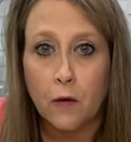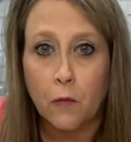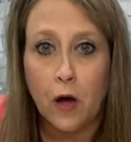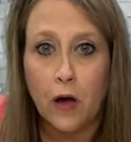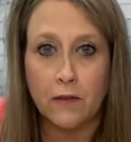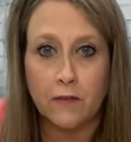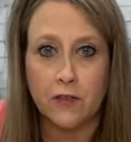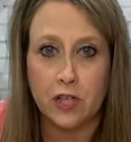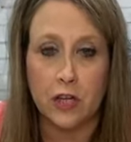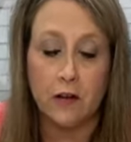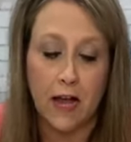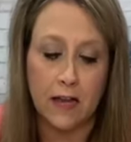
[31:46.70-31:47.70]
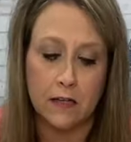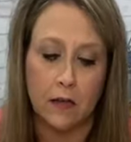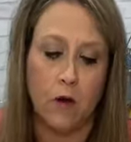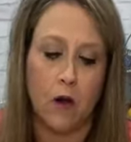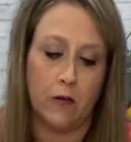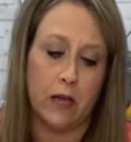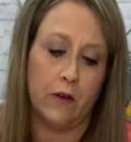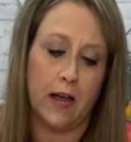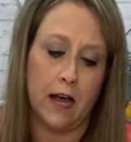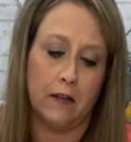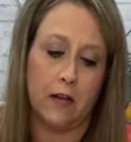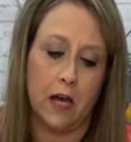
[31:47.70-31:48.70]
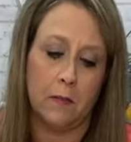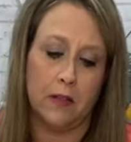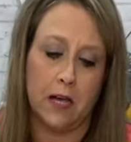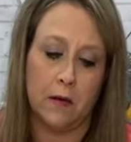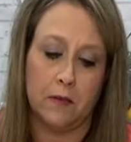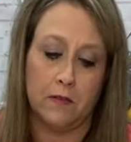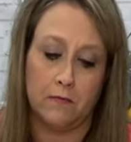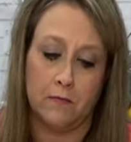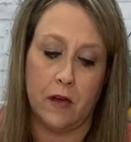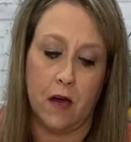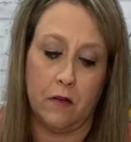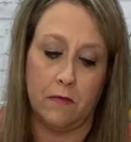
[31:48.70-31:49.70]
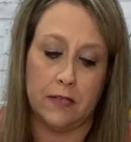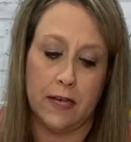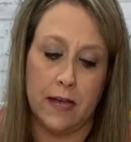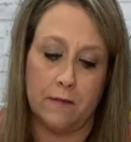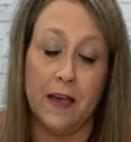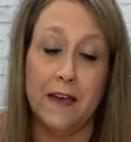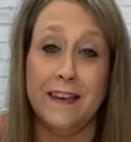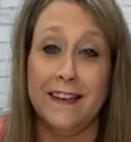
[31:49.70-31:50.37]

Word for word: Well, June, I do walk every aisle in Hobby Lobby all the time.